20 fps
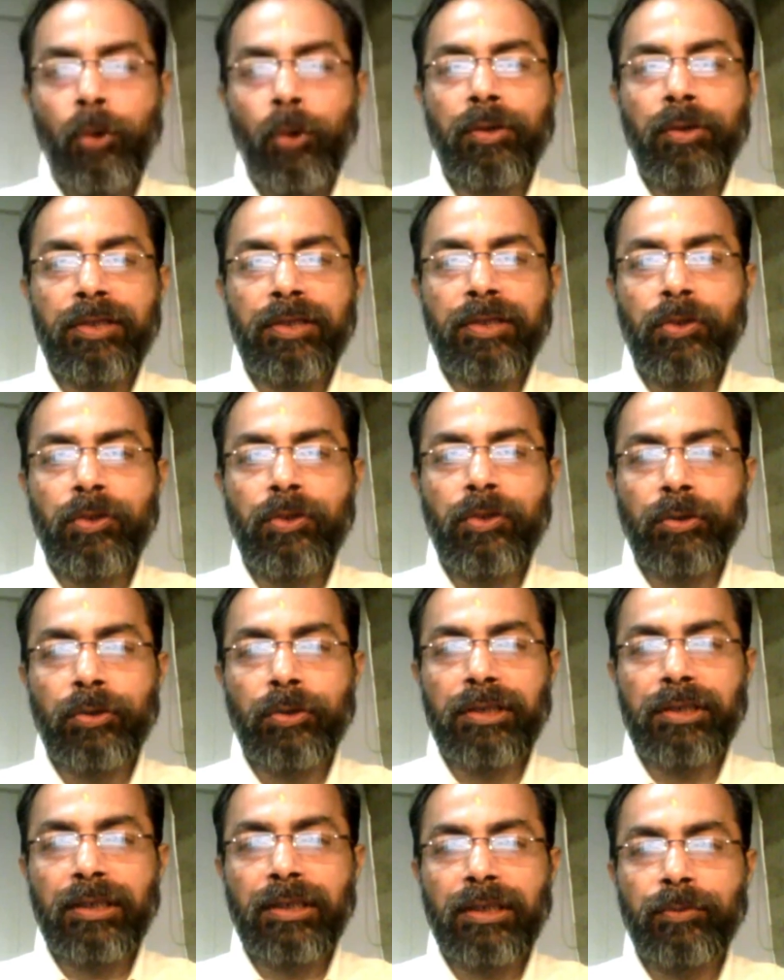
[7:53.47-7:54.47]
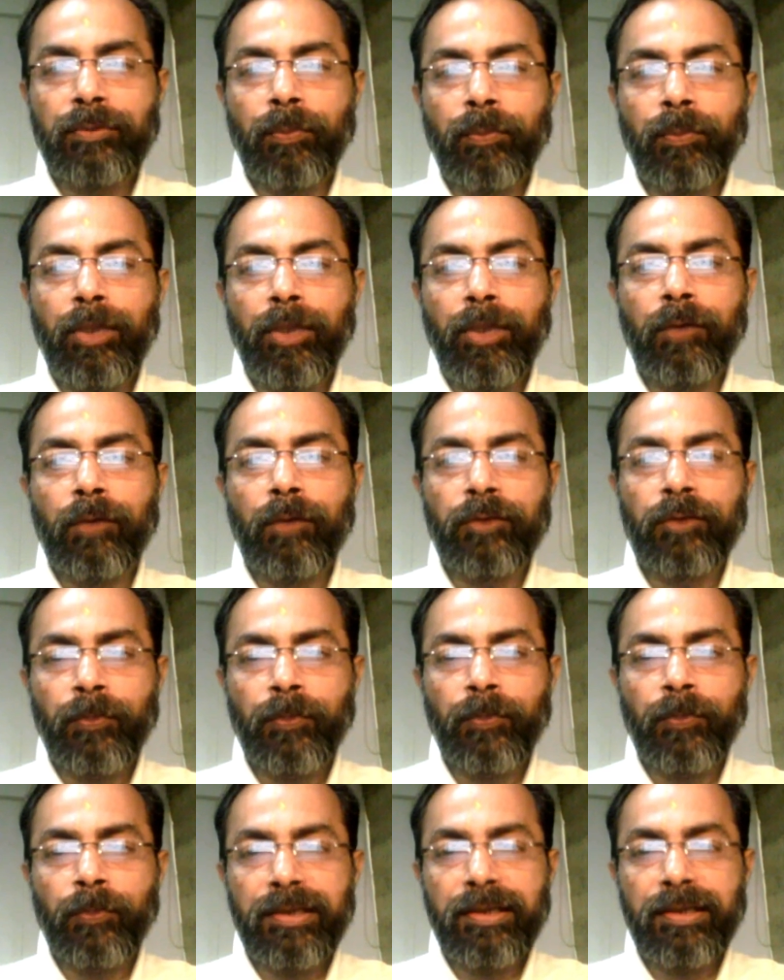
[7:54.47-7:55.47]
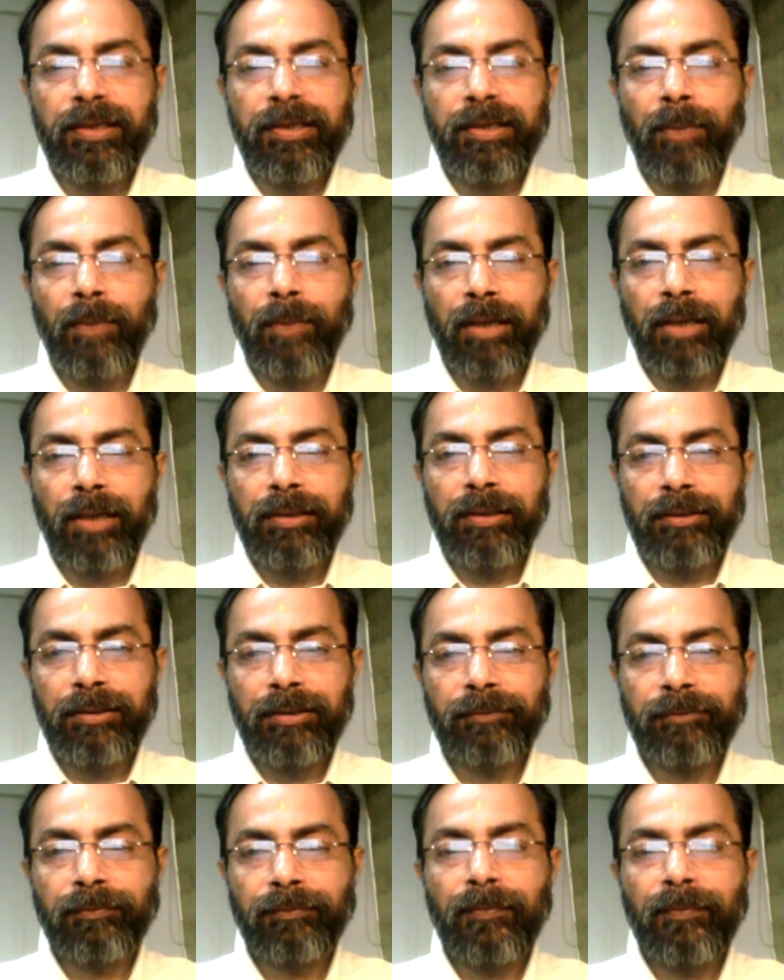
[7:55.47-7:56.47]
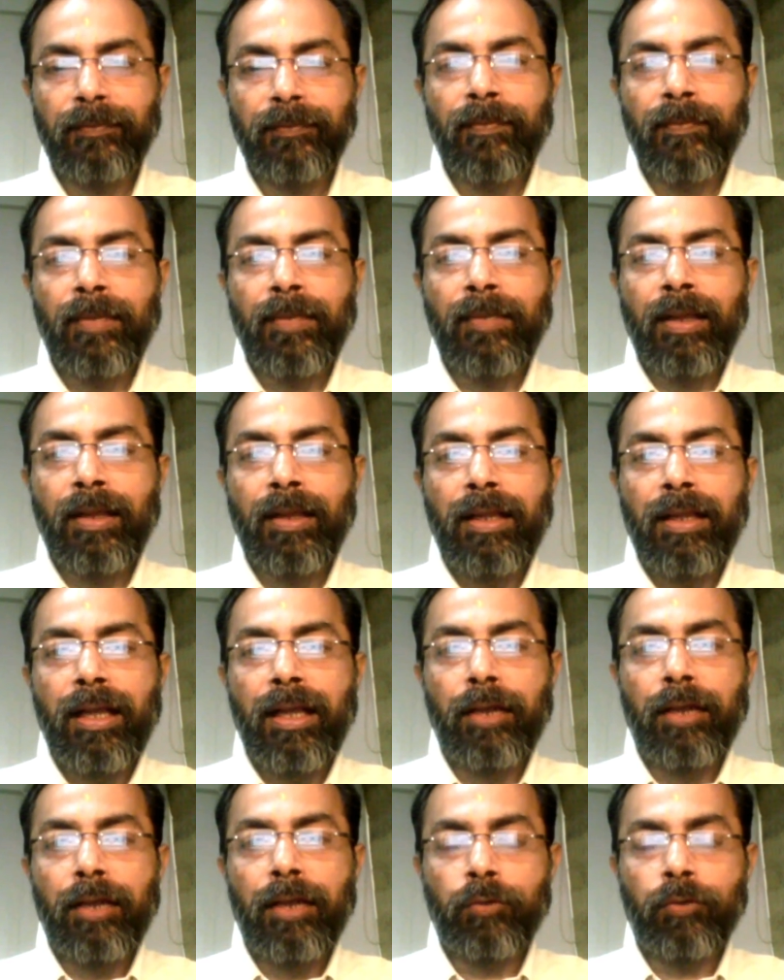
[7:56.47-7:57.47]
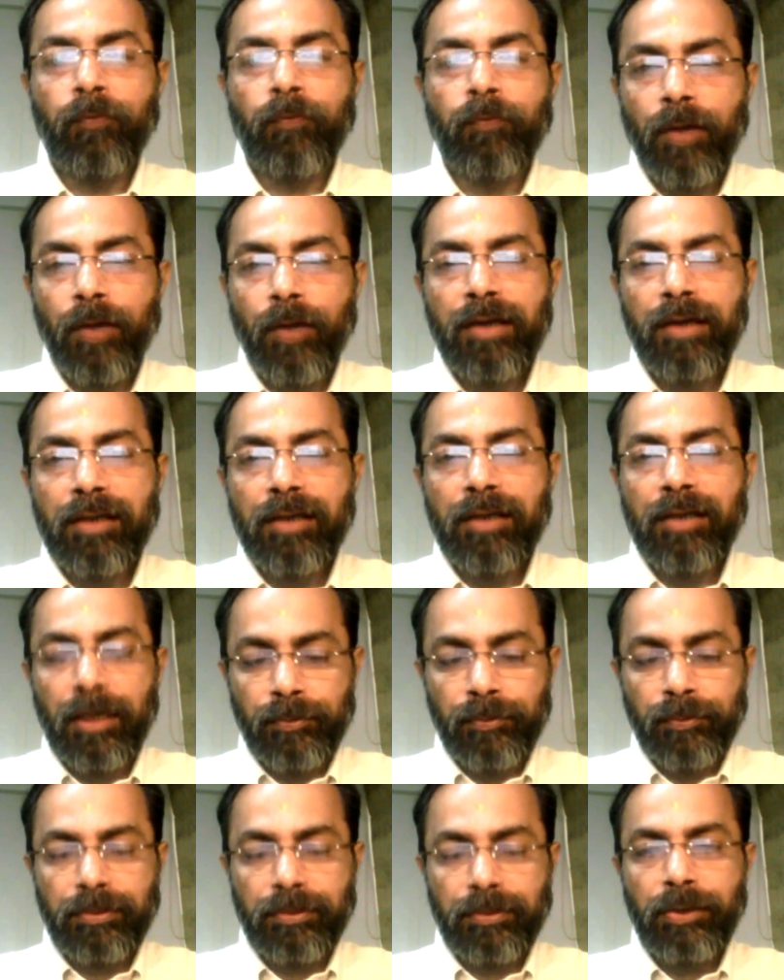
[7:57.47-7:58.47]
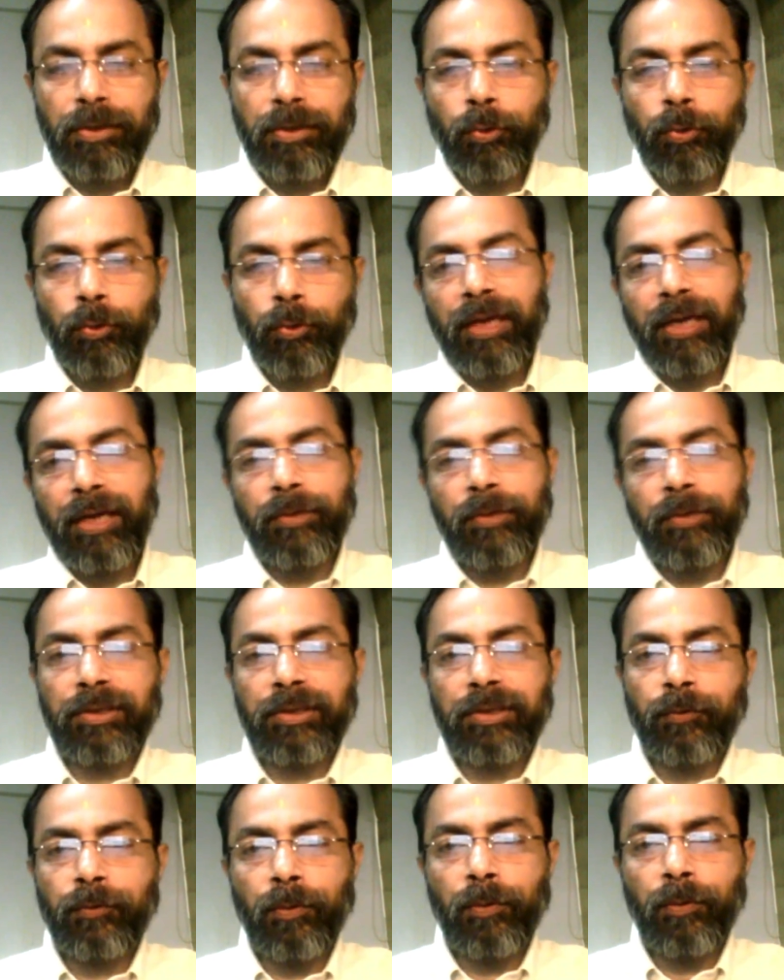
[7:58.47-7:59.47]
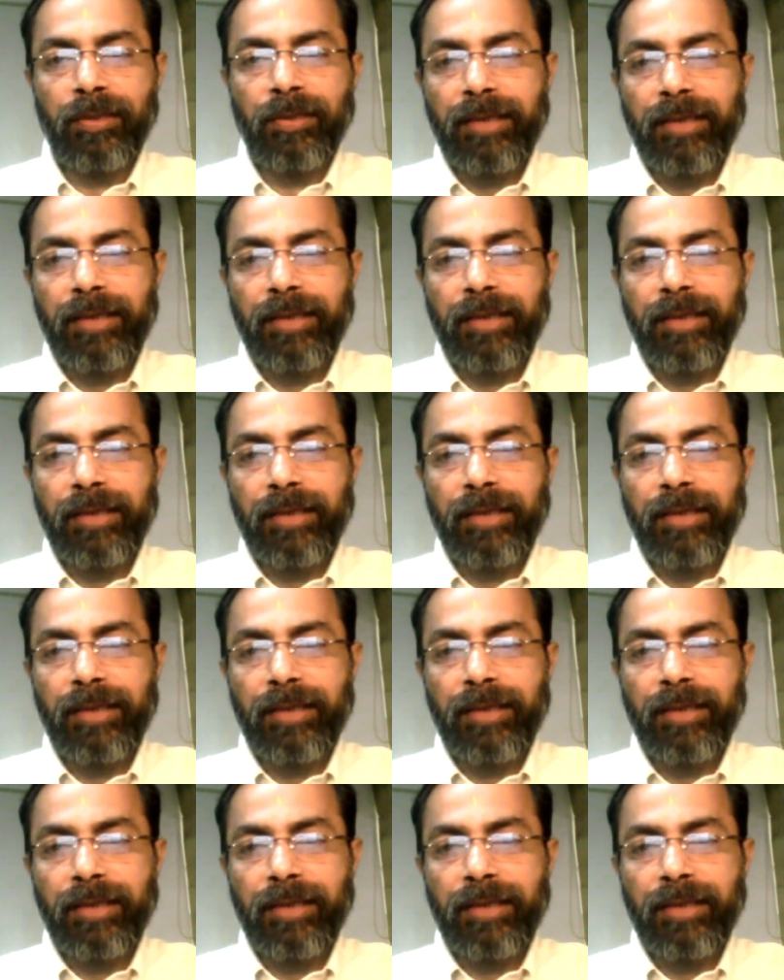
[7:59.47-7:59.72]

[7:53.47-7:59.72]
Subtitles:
this cost in terms of bid offer spreads in the market. So fund comes with totally invested form. It's an